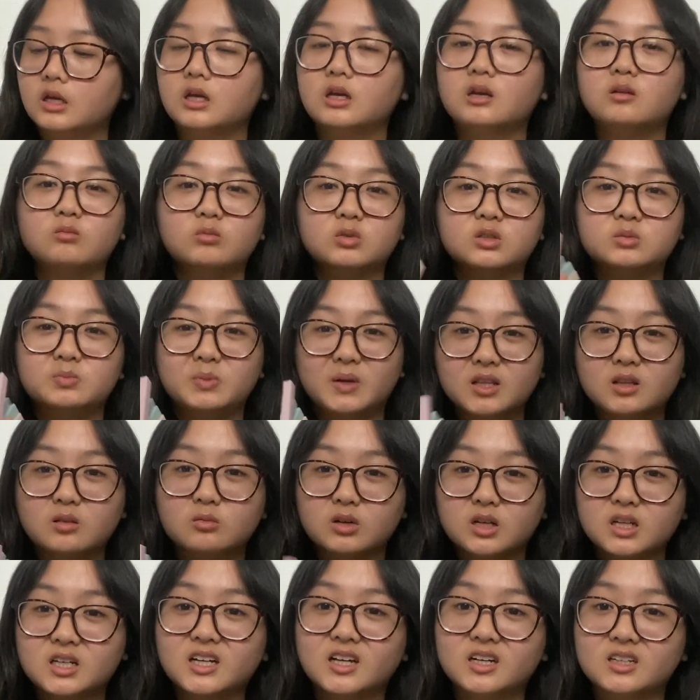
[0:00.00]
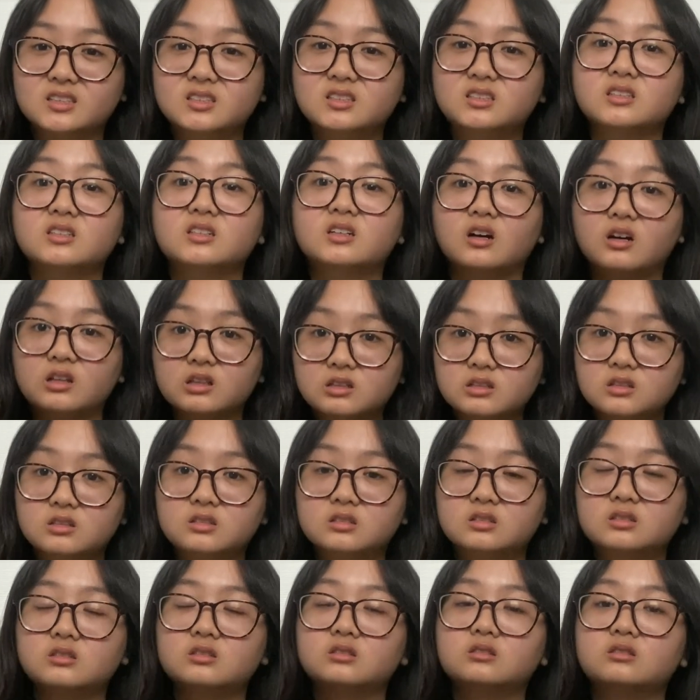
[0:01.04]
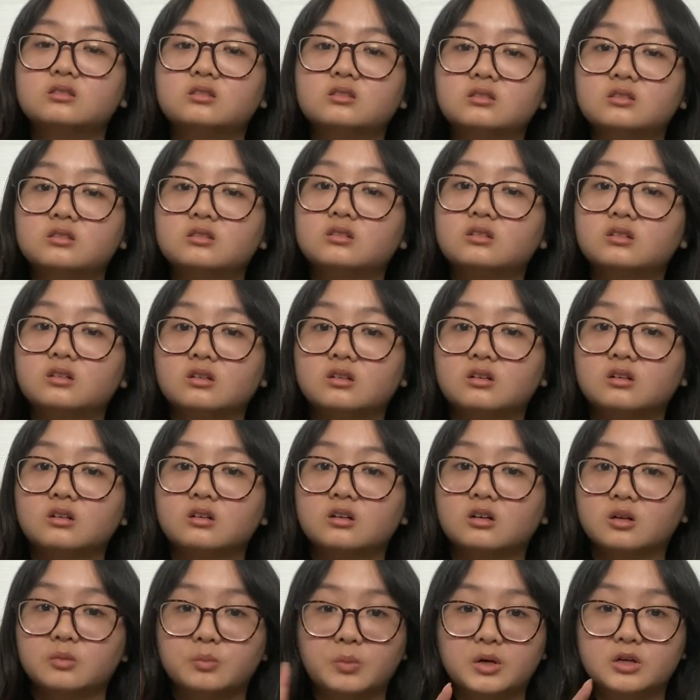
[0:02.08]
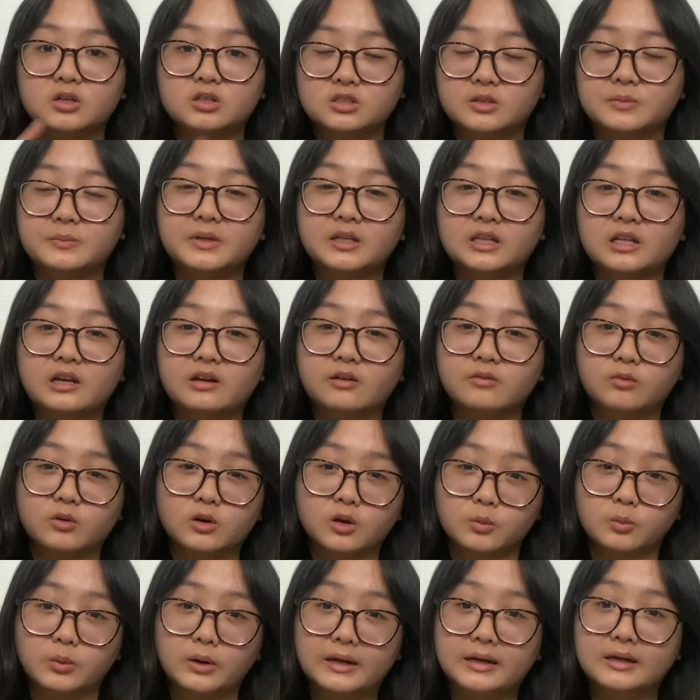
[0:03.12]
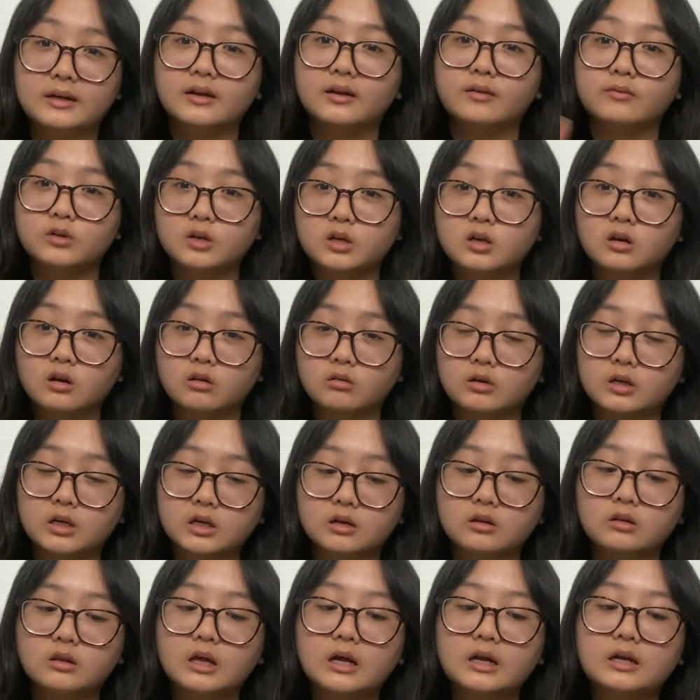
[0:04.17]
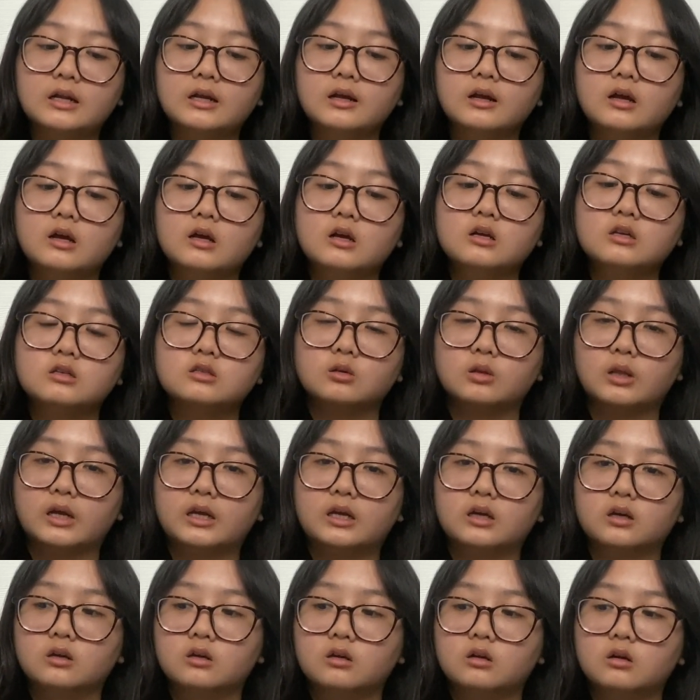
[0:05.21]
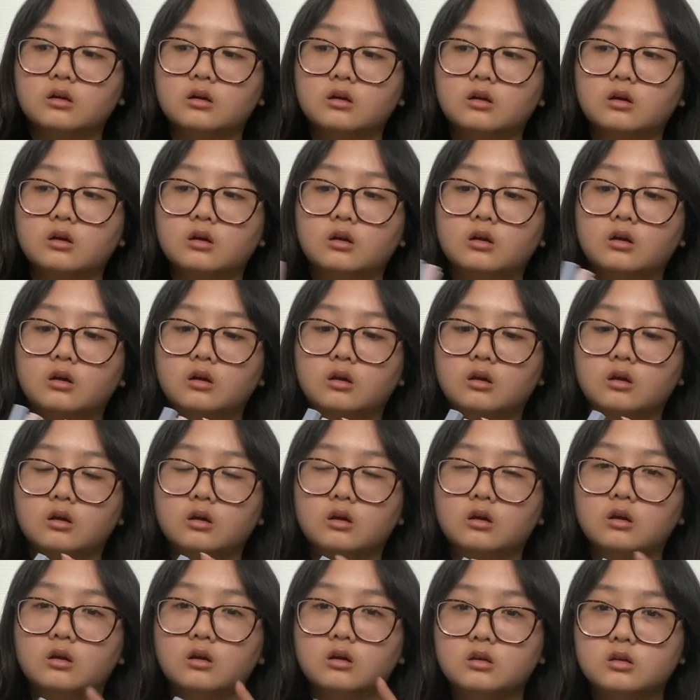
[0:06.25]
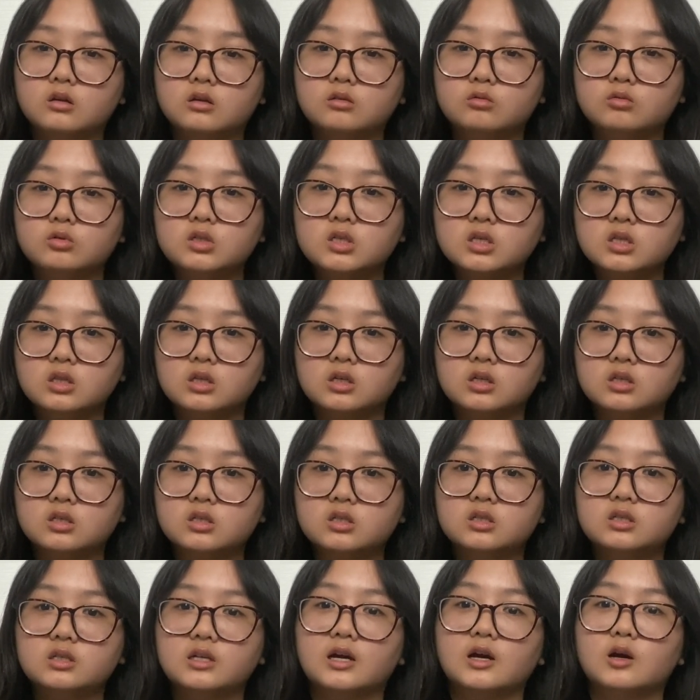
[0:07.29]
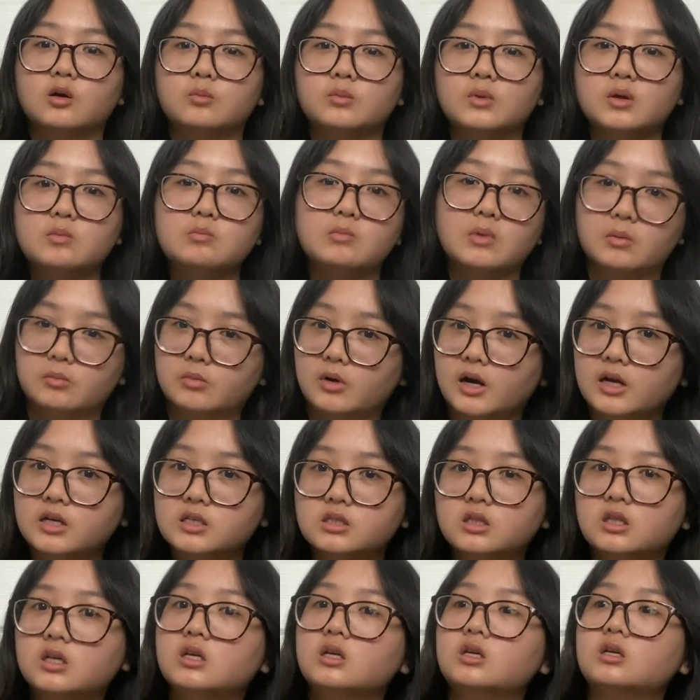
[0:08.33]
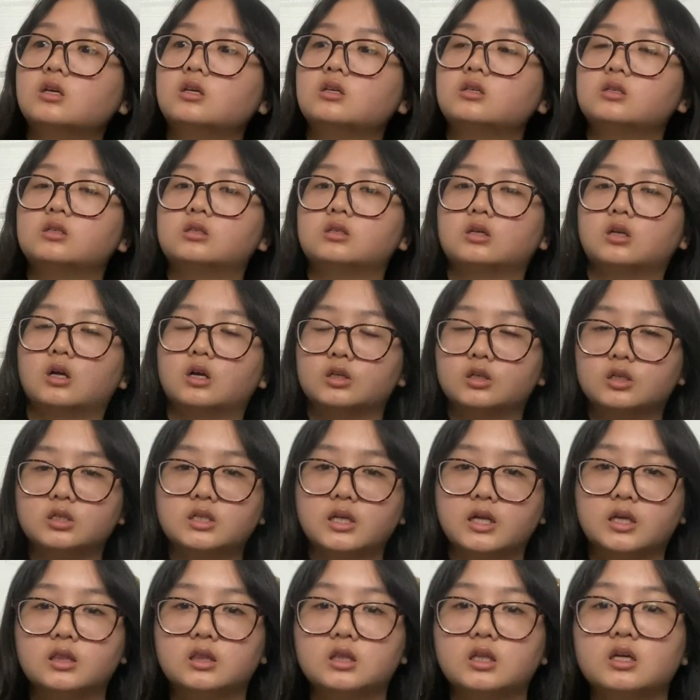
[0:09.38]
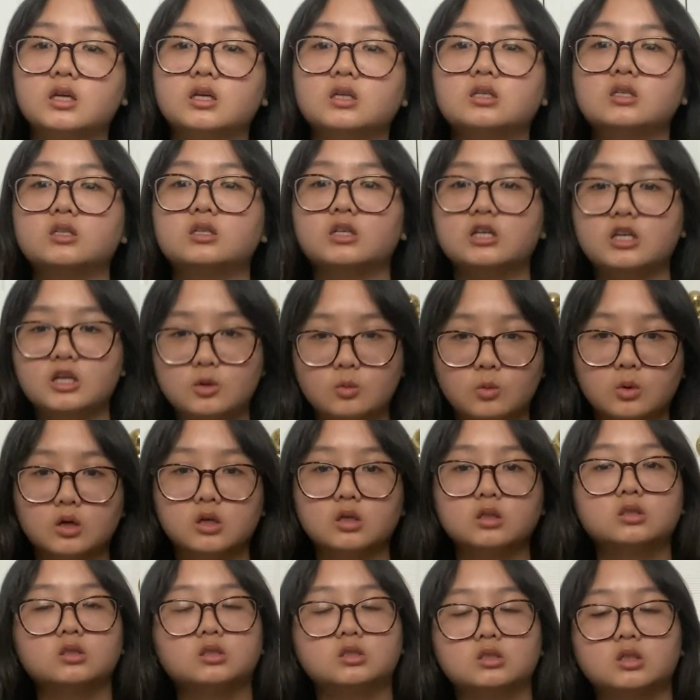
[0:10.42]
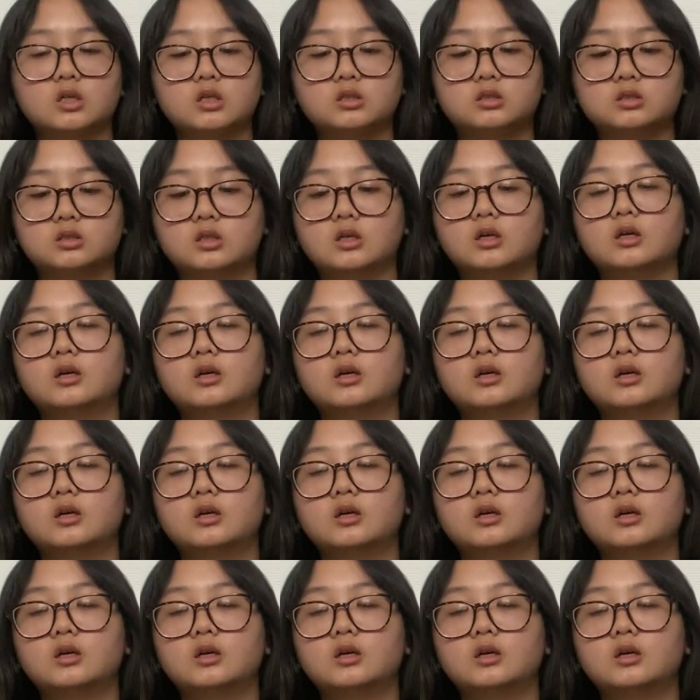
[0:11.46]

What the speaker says: Which, by the way, guys, colors are better simulated for your brain, if you didn't already know that. So like, using this to help me memorize things and understand things, keywords and such,